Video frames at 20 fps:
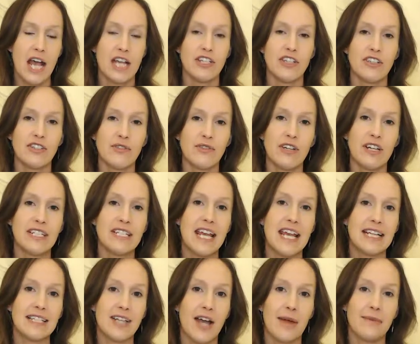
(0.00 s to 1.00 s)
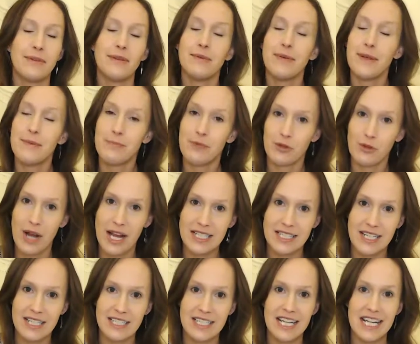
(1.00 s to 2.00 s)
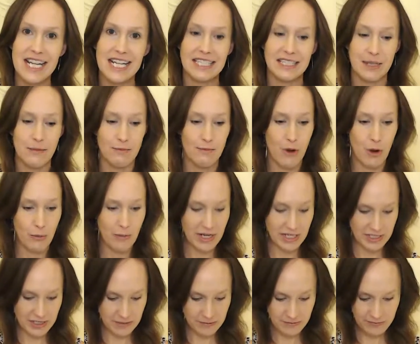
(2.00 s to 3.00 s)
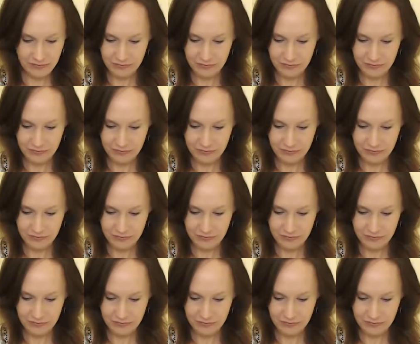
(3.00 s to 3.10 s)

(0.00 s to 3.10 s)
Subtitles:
Just sort of take time to be present in the moment.